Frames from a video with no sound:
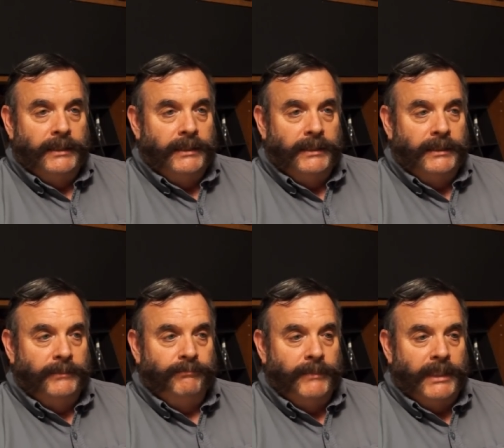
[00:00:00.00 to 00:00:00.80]

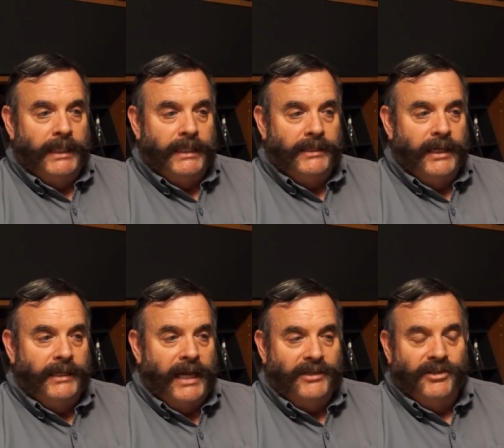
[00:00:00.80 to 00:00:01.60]
um,
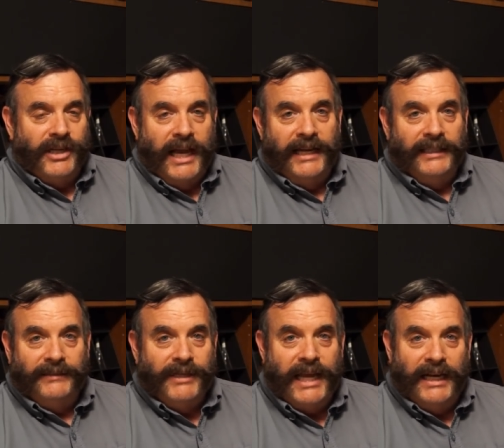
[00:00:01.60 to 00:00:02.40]
that I just kind
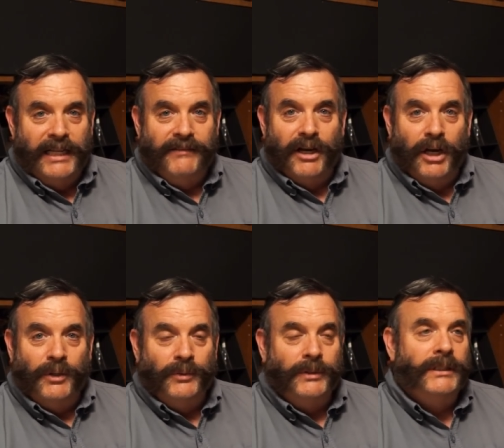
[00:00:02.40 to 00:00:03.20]
of can't leave it
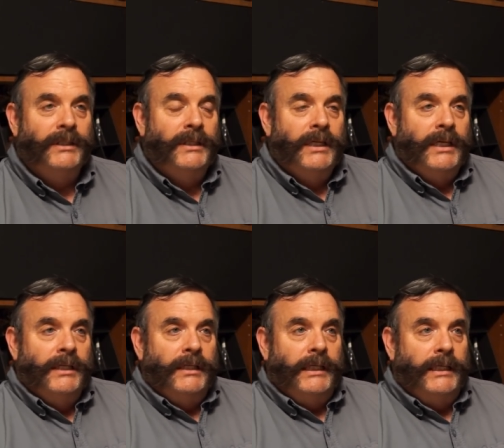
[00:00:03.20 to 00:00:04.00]
alone.
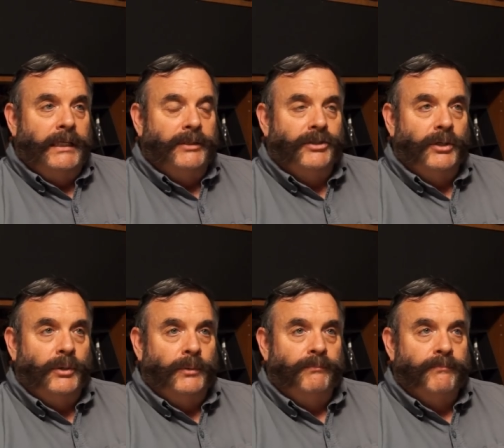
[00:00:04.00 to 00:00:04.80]
Uh,
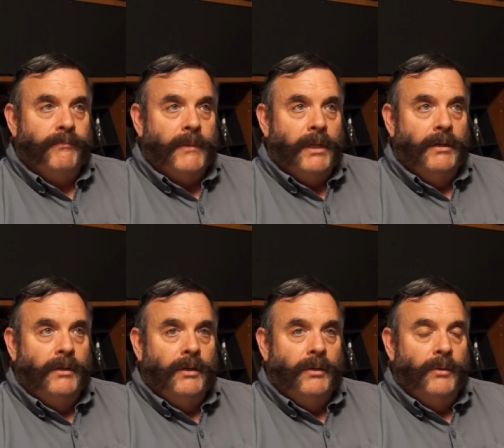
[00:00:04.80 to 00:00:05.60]
so
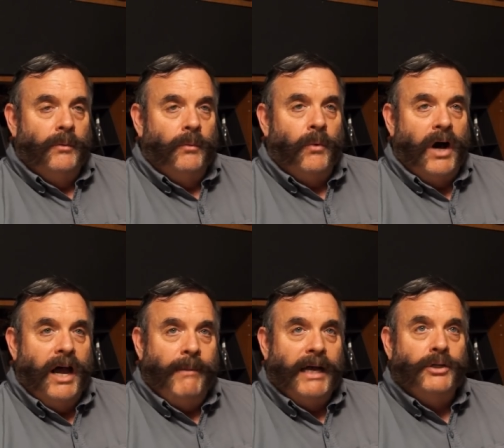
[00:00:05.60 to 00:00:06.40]

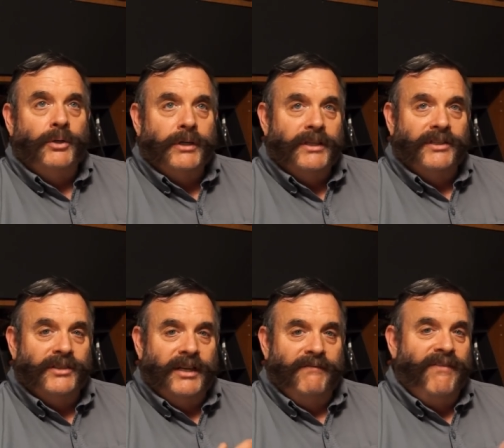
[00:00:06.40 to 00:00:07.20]
why am I doing this
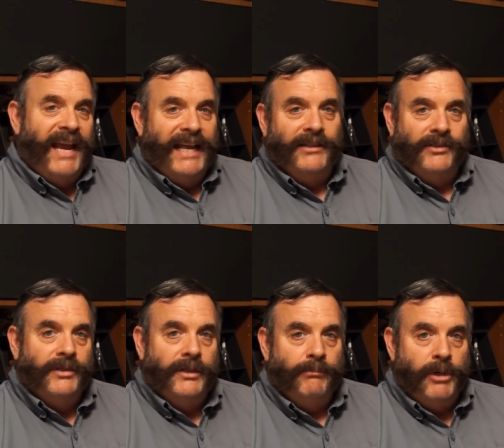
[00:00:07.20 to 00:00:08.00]

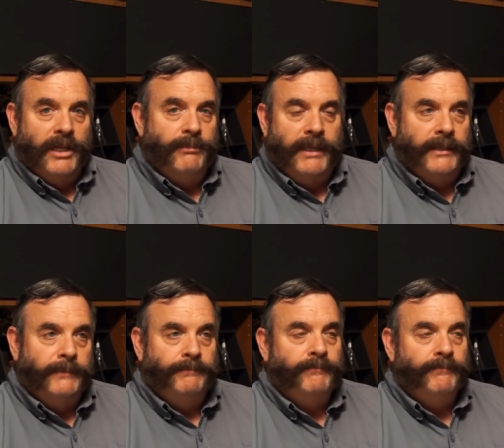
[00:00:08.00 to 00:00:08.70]
advanced breath method?